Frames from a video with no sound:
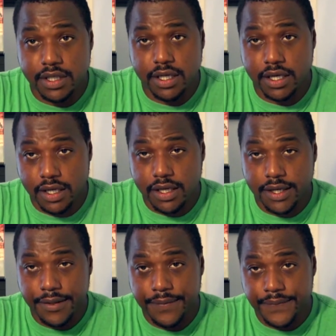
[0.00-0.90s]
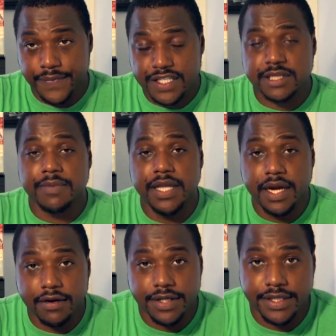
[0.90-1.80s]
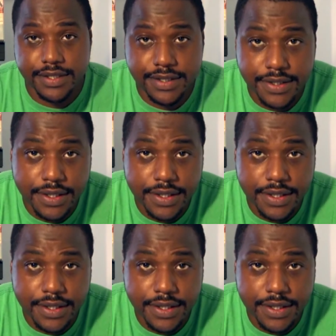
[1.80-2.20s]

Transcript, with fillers: the similarities.